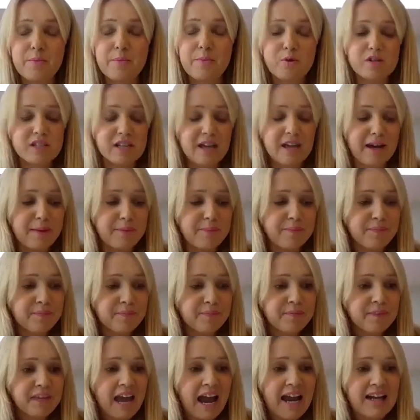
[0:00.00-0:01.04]
But
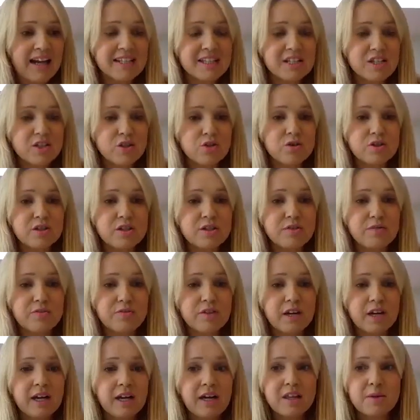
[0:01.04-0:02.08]
has that sort of,
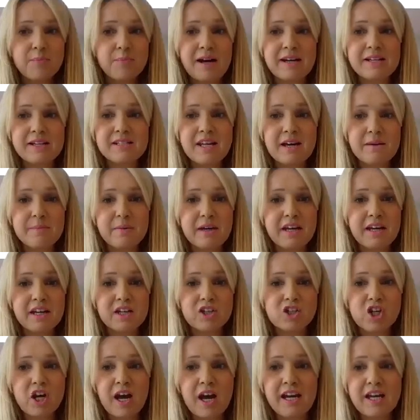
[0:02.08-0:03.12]
the
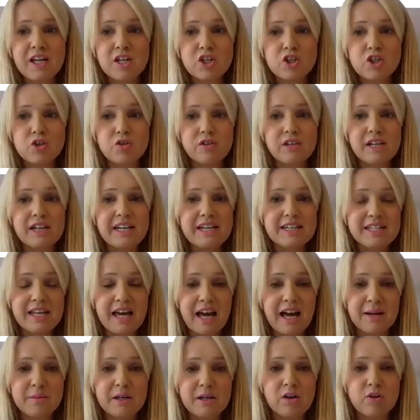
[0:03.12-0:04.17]
pandemic, changed your lead time?